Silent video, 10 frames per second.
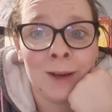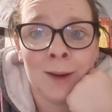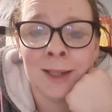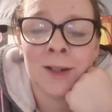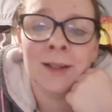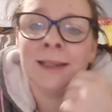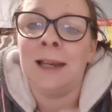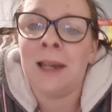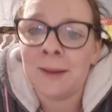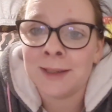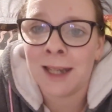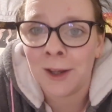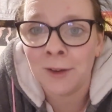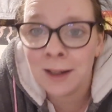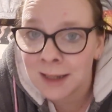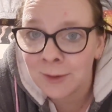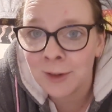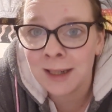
We went to go see Liam's Nan and Grandad